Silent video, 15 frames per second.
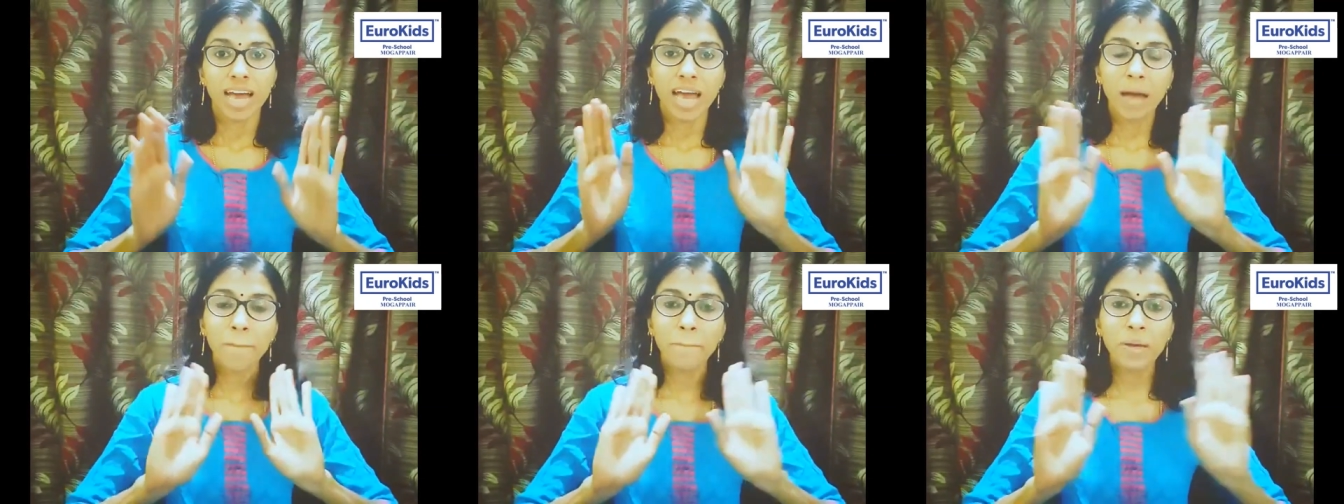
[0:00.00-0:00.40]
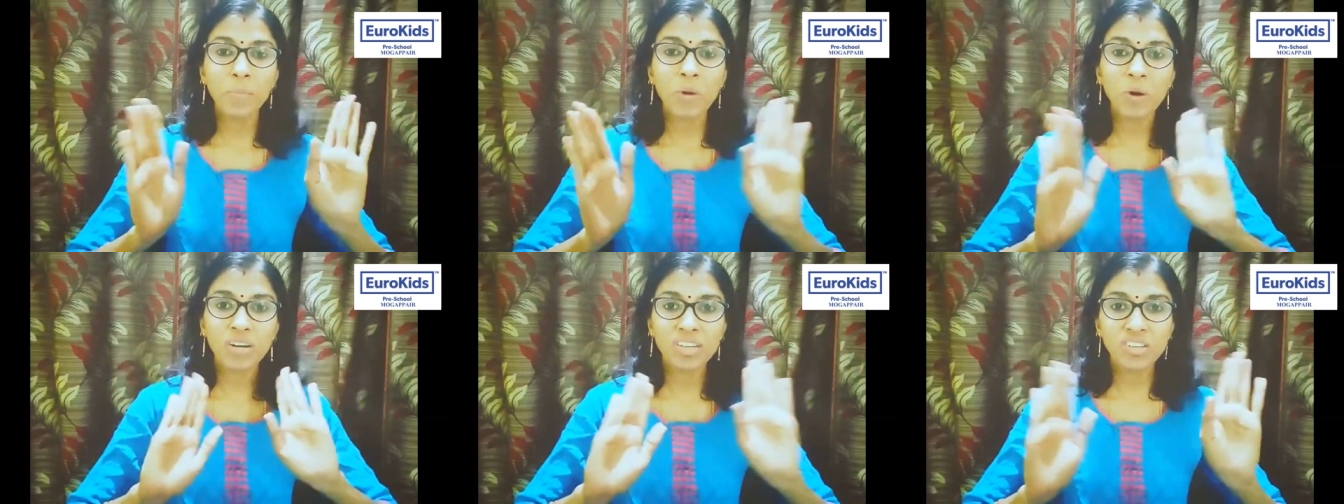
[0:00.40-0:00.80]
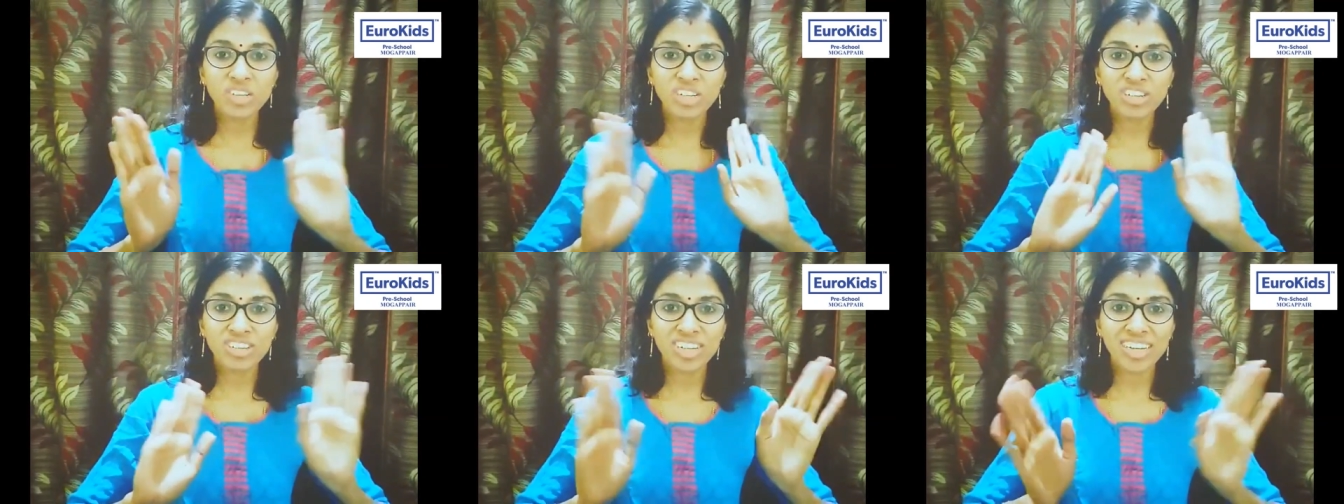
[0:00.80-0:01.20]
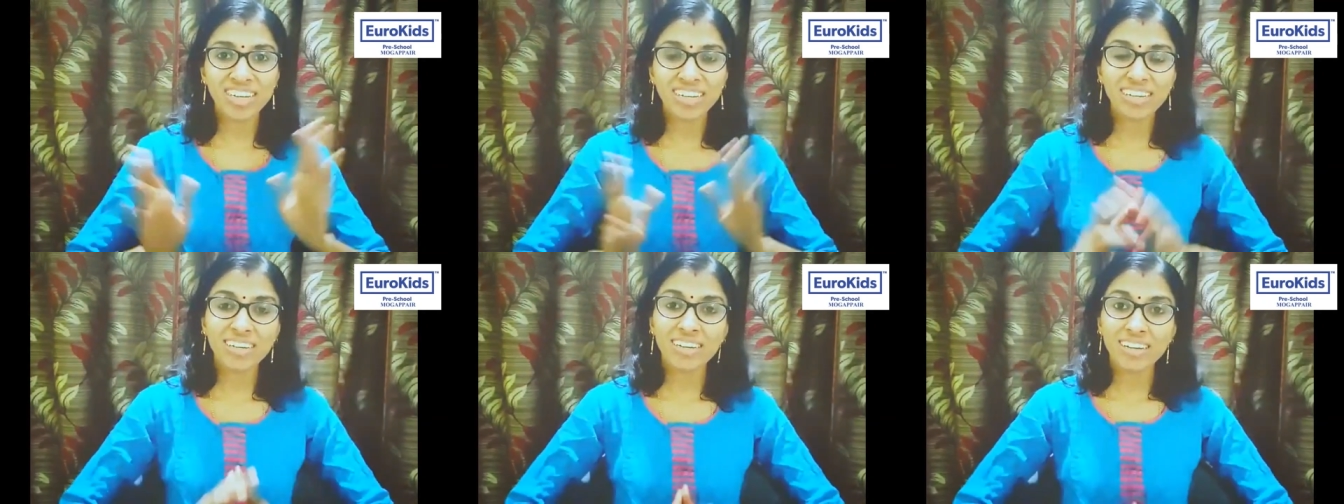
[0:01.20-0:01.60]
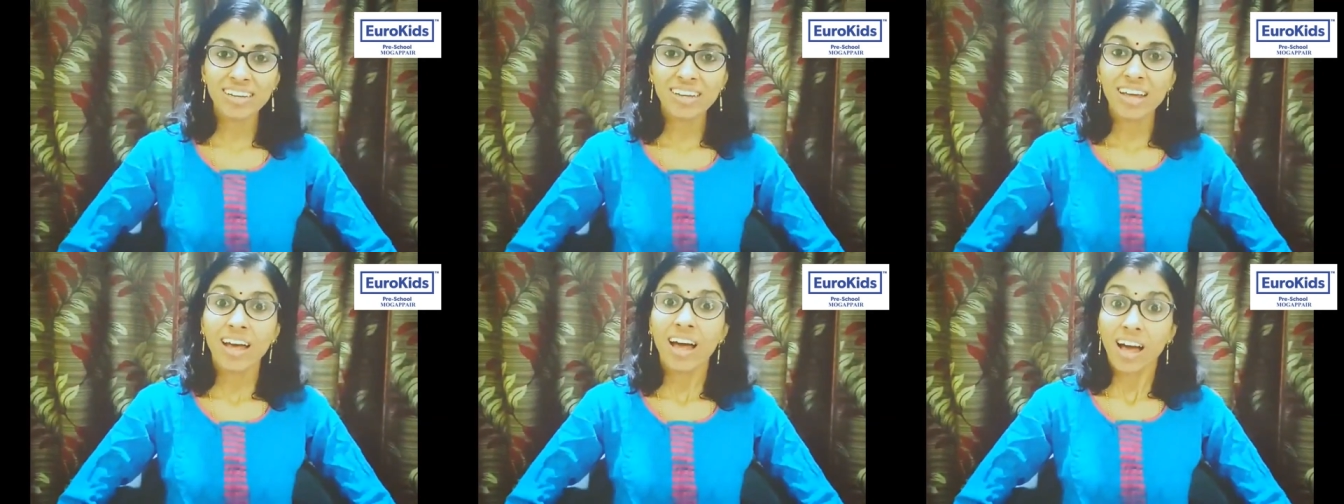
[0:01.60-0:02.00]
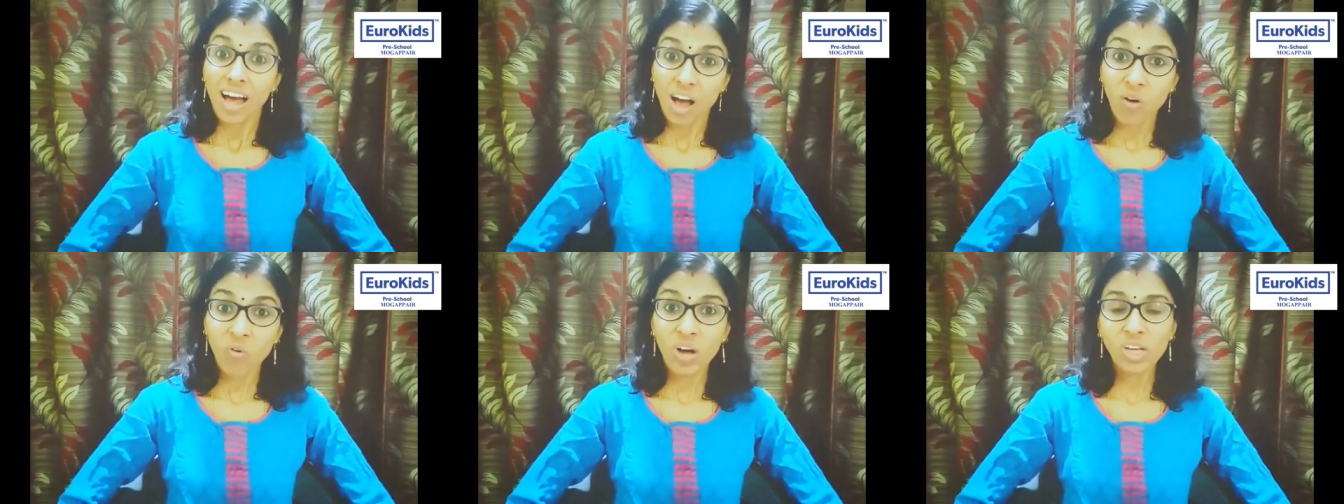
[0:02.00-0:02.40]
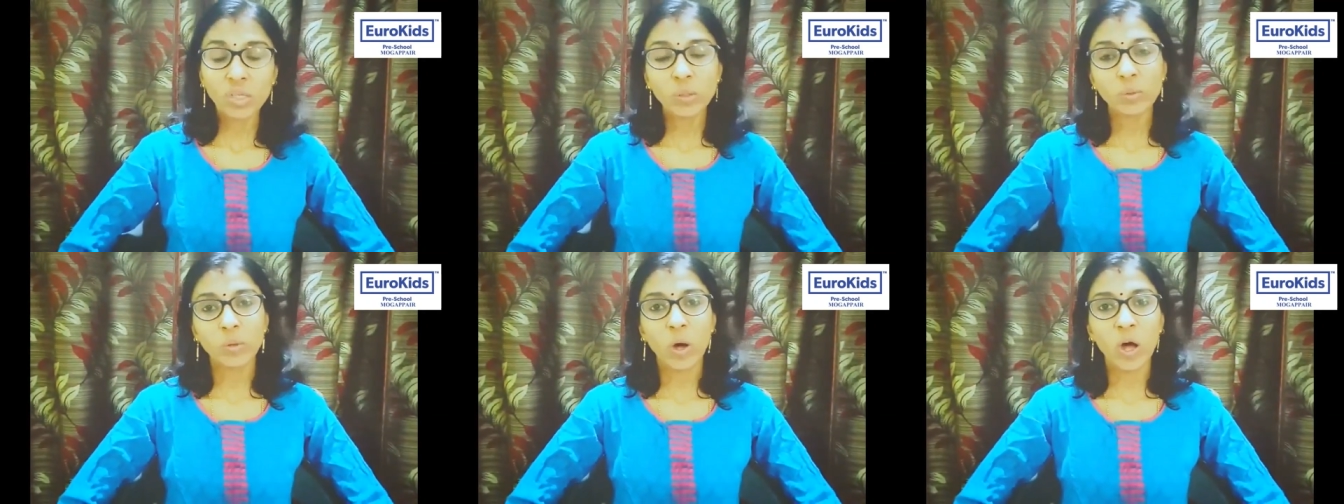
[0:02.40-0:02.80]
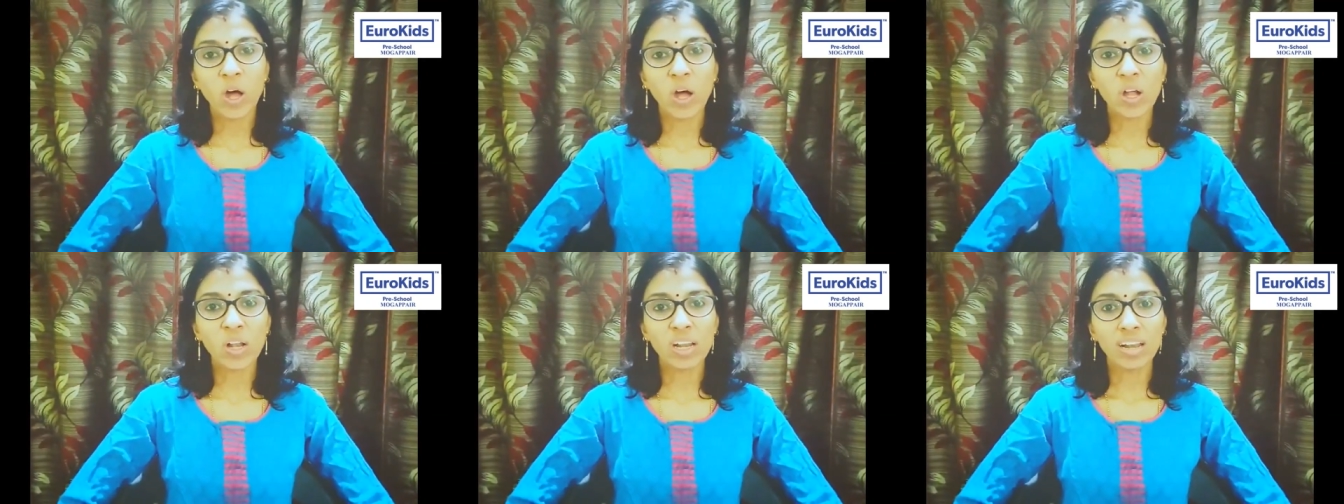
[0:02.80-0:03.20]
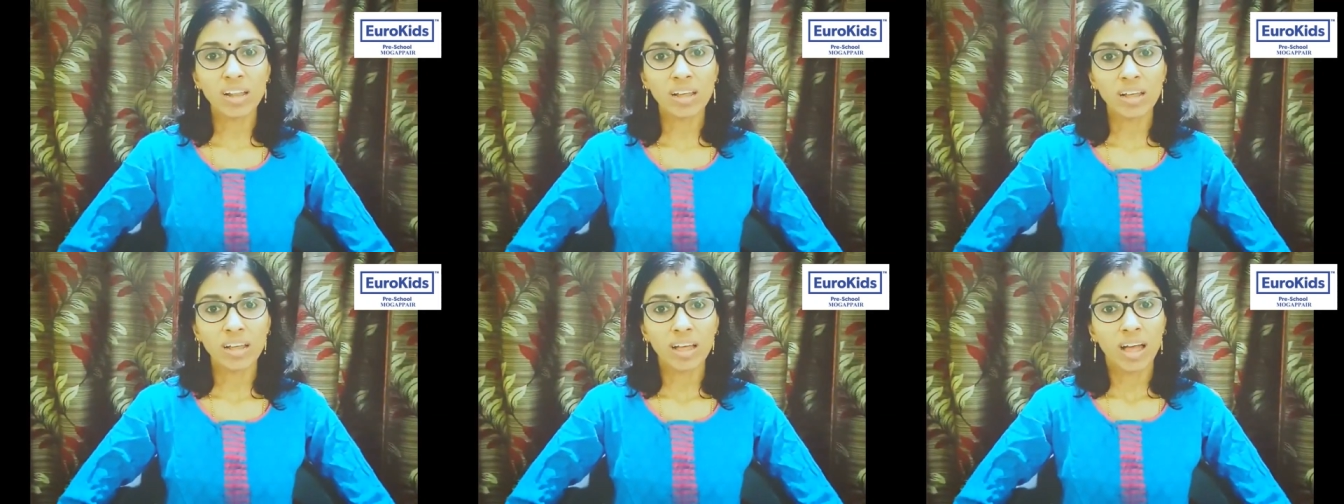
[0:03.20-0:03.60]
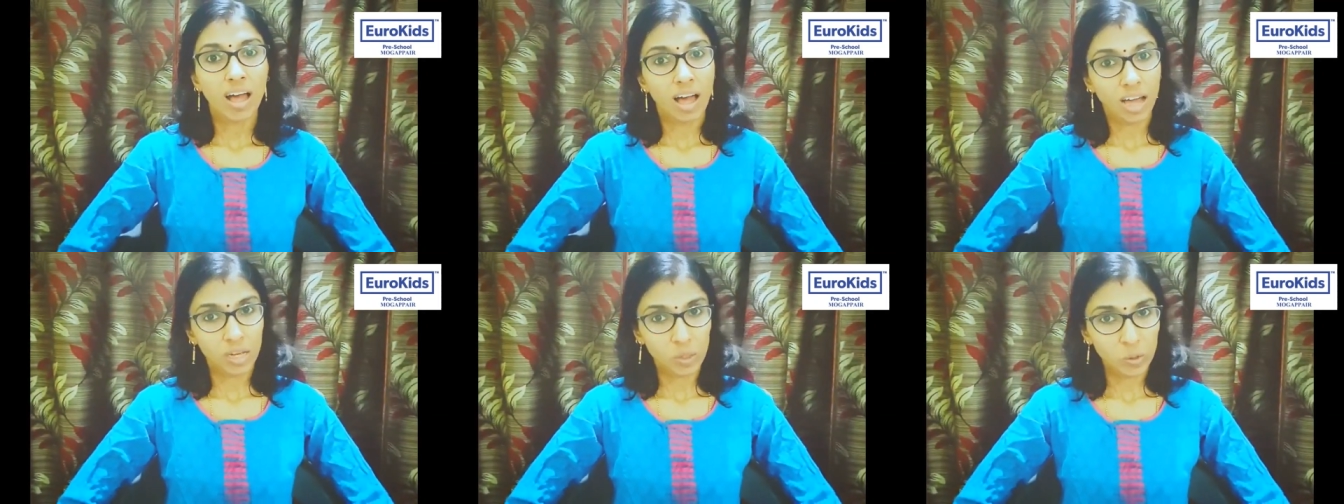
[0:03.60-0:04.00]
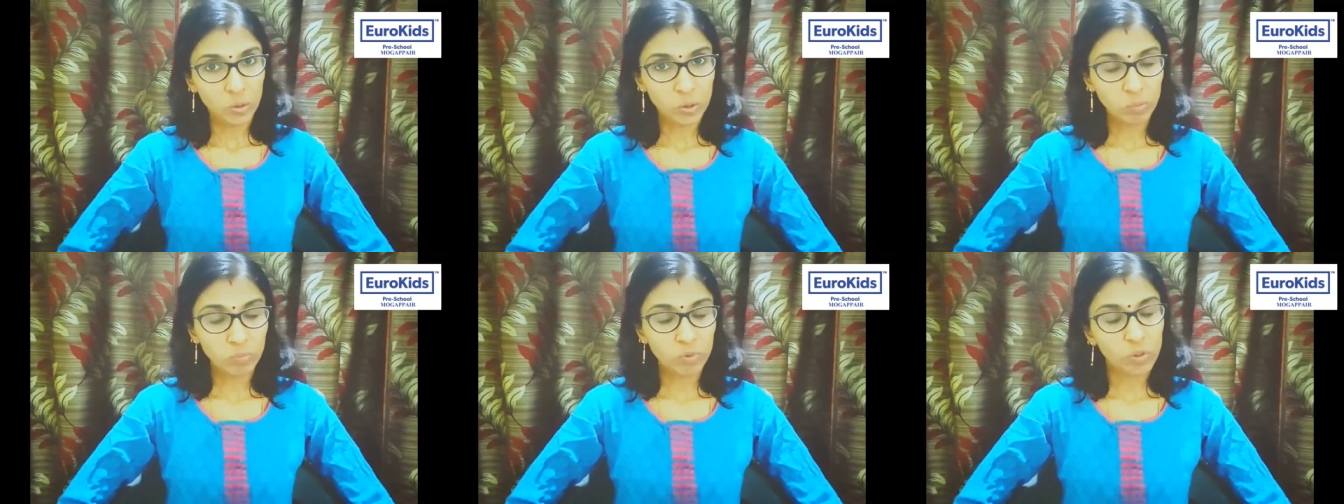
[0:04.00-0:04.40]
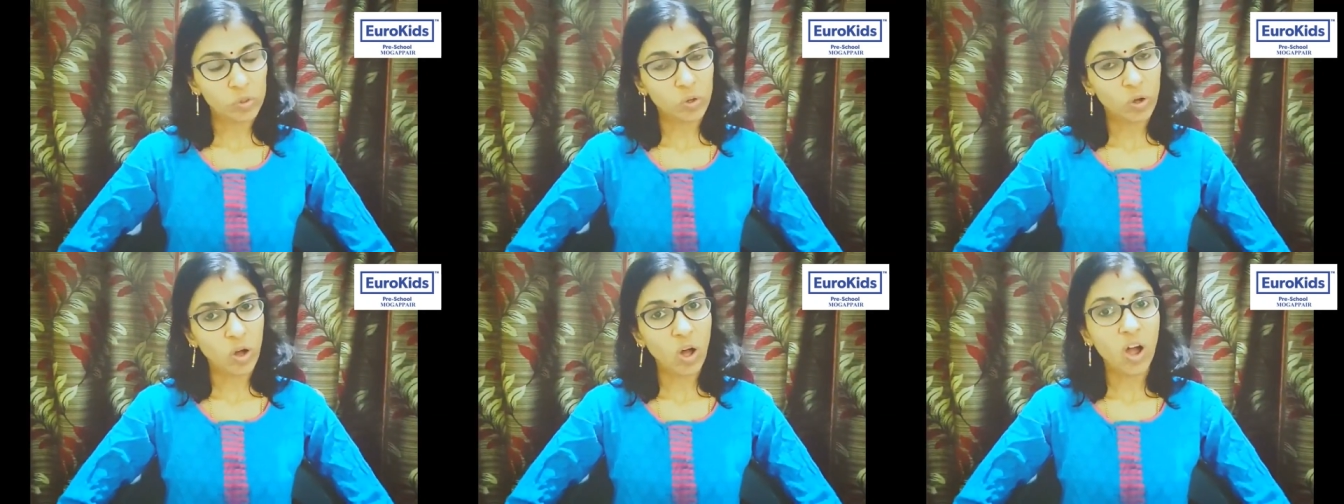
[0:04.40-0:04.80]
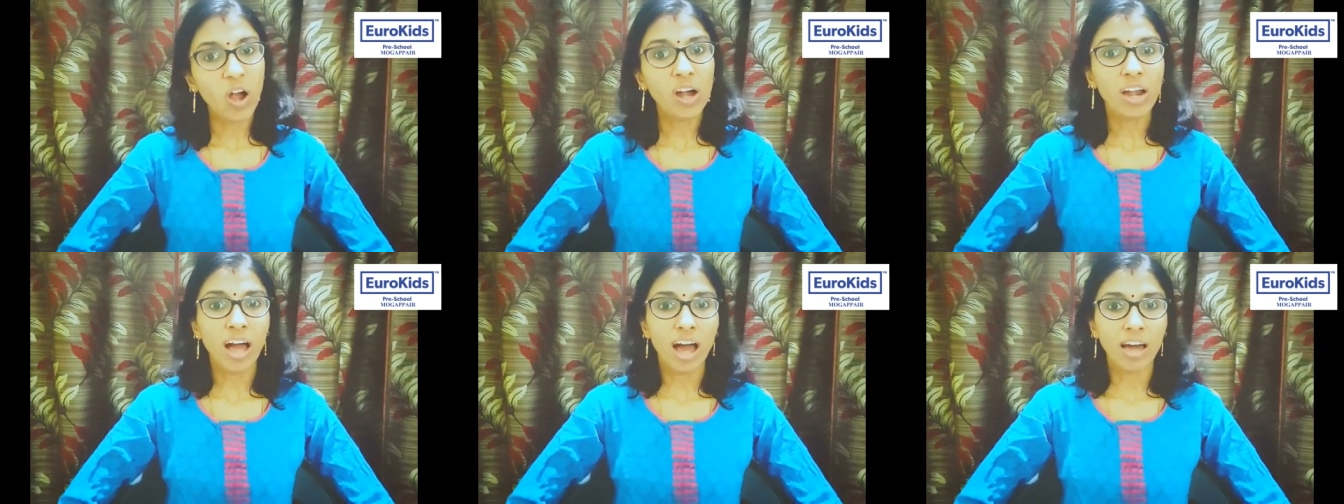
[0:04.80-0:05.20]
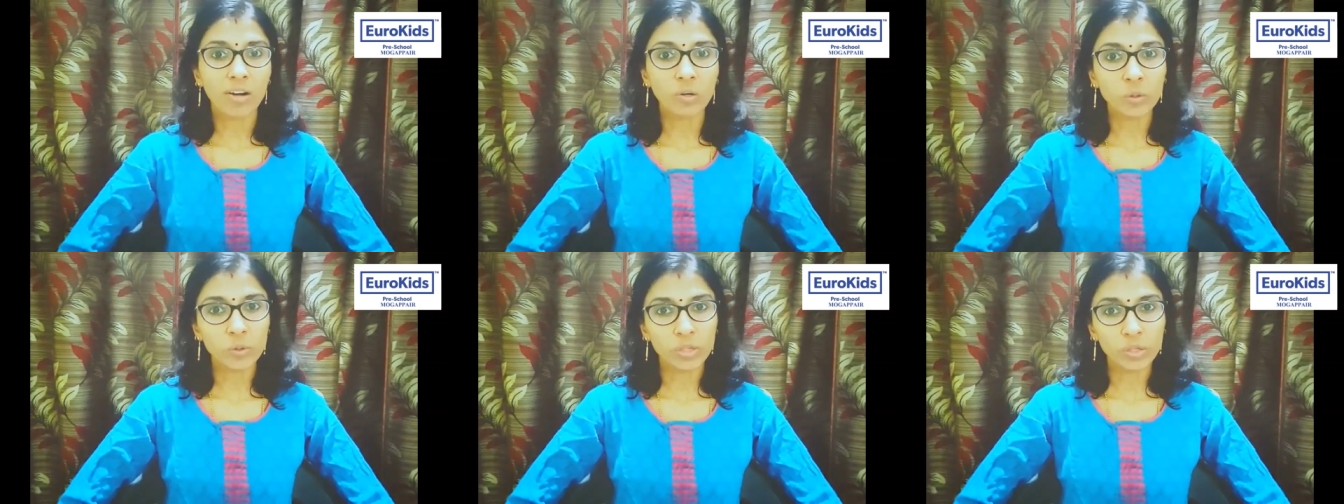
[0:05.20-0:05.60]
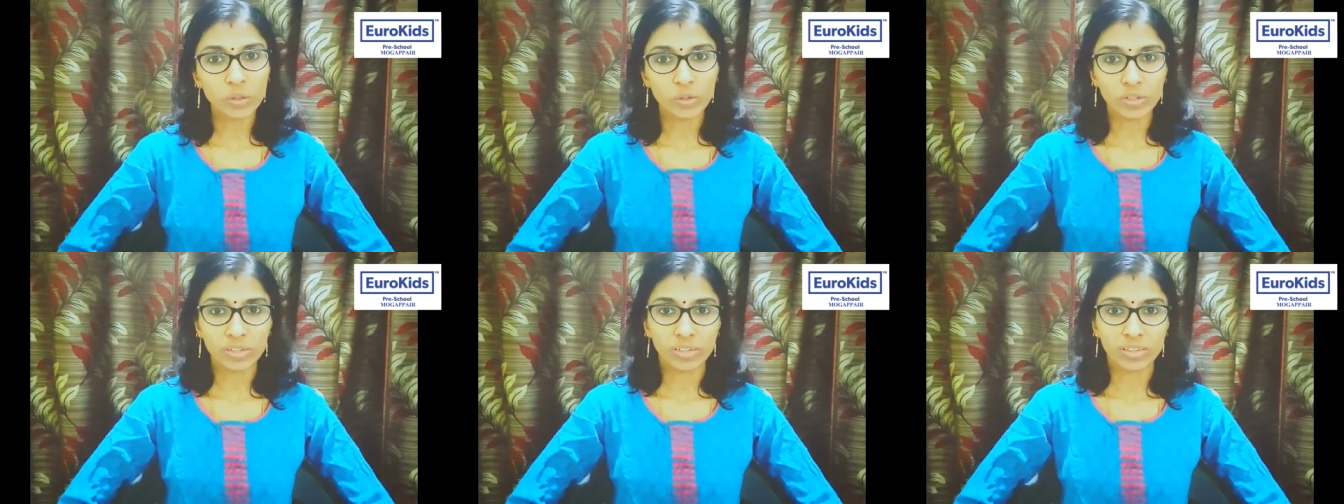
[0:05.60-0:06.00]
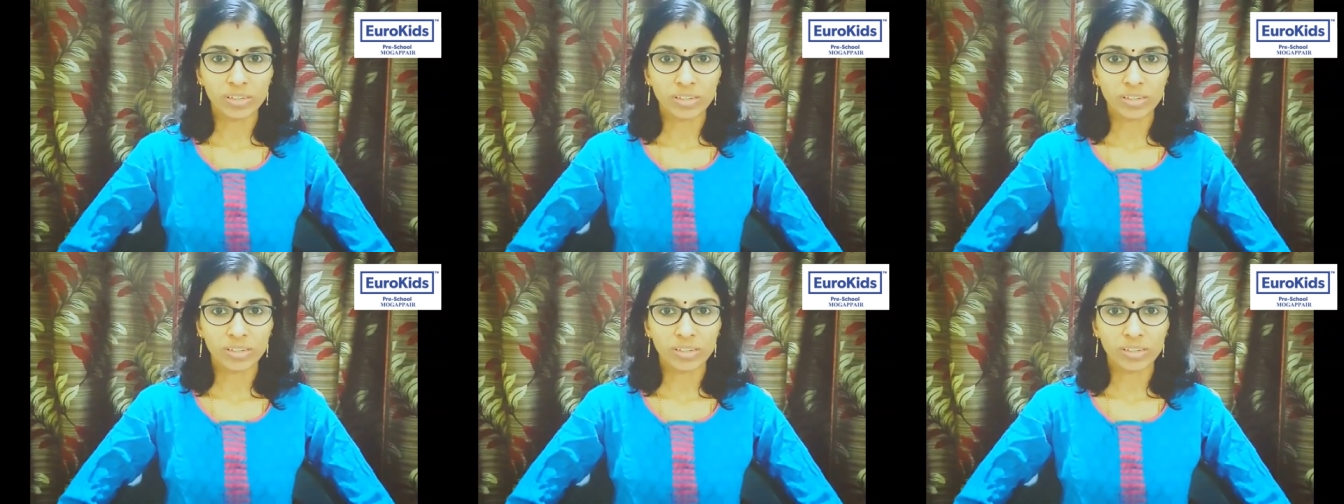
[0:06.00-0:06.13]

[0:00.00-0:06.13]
Happy morning, children. How are you all? I hope you all are doing good.